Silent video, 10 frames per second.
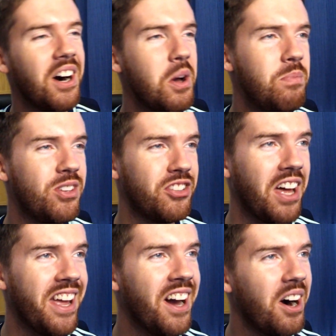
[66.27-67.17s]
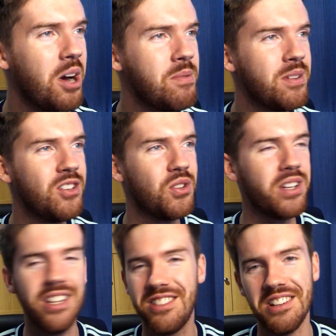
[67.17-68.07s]
I hope you stay. I hope you enjoy
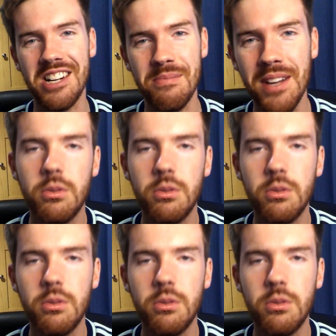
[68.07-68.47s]
your time.